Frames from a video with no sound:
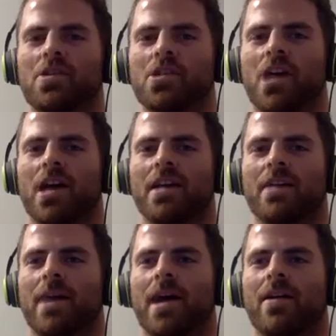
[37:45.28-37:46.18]
we were just
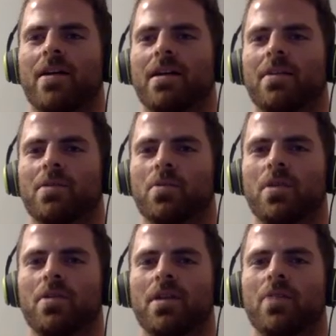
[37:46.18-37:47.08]
talking about, and it's
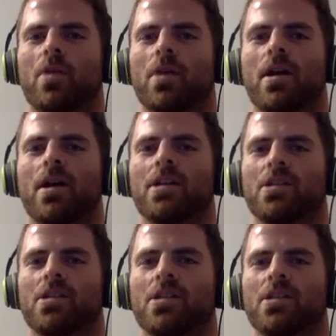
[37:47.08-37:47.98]
what you need to work on.
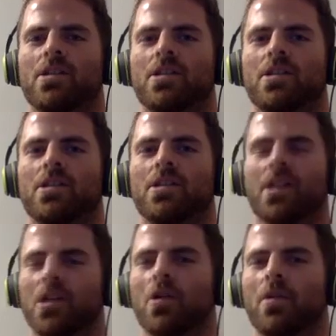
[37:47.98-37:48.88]
It's a
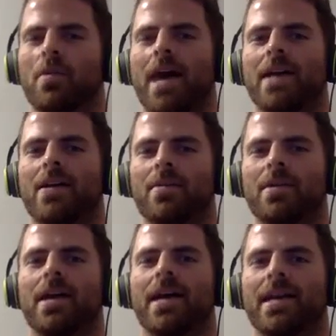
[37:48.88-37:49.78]
little reminder, be
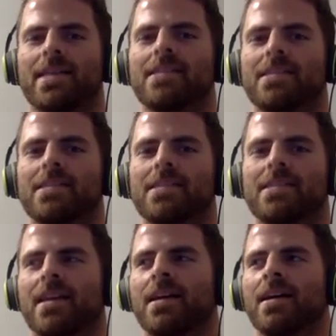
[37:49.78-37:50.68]
like, this is
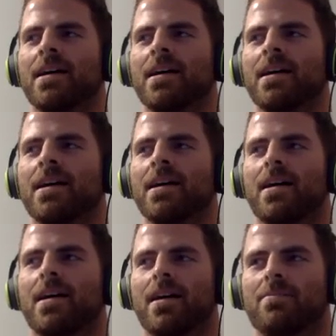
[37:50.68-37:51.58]
it.
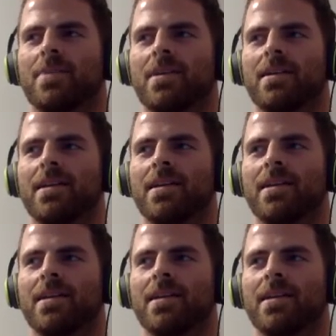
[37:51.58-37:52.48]
And
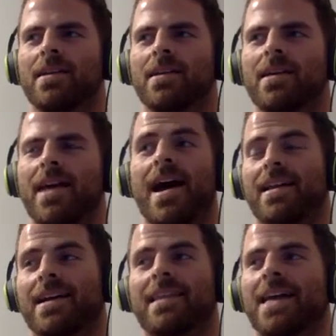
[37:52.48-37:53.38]
yeah,
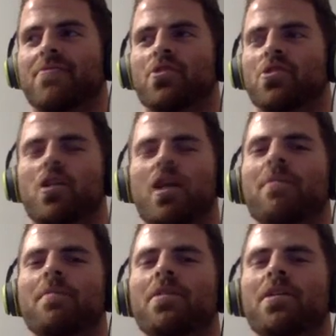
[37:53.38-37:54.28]
like that's for sure. I
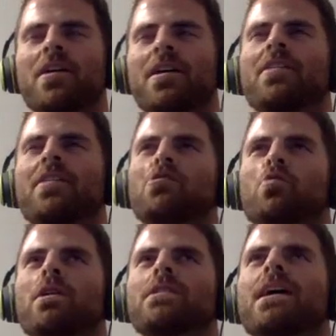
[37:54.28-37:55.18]
remember there was
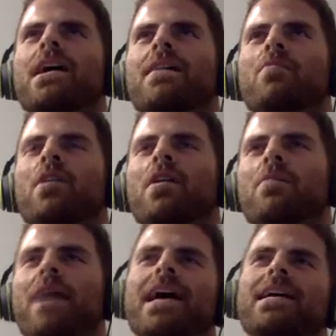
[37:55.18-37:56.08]
one time where
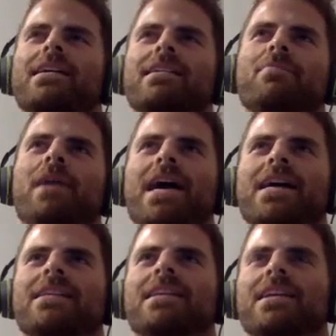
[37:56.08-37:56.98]
back
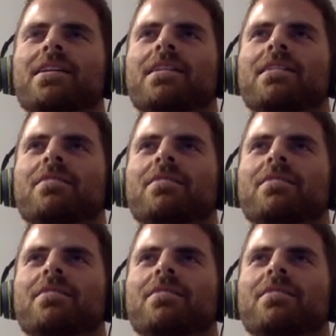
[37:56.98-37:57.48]
in